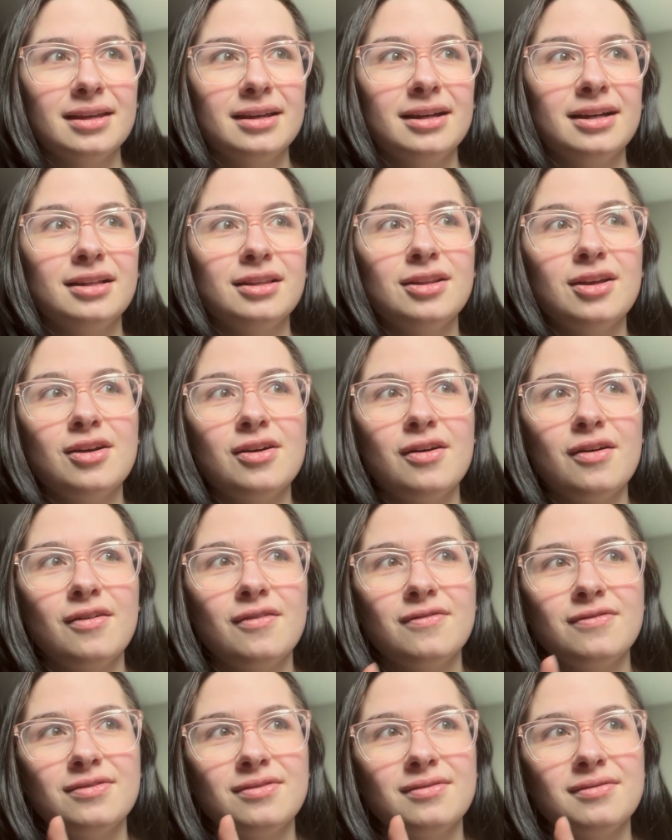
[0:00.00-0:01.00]
I
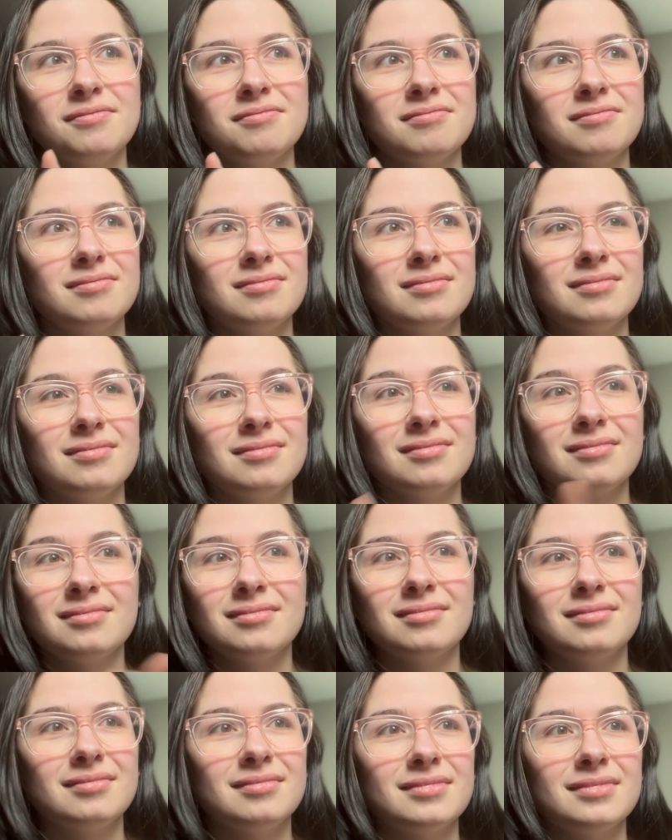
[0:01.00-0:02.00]
love
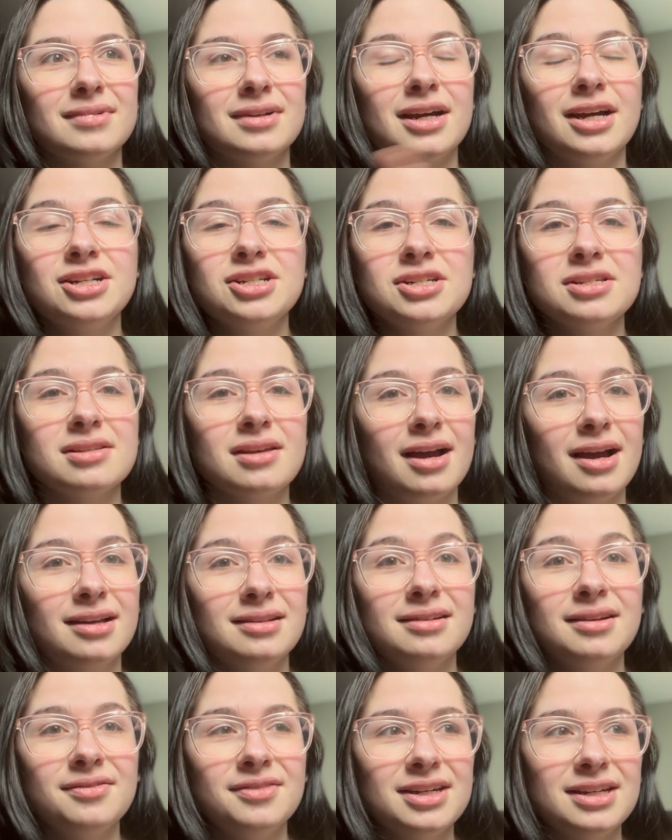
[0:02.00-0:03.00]

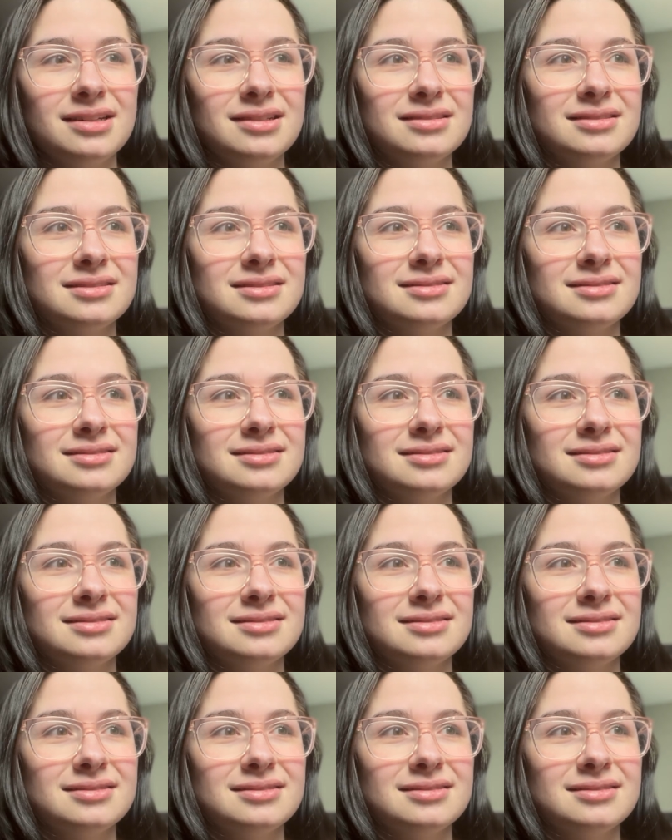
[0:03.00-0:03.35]
it.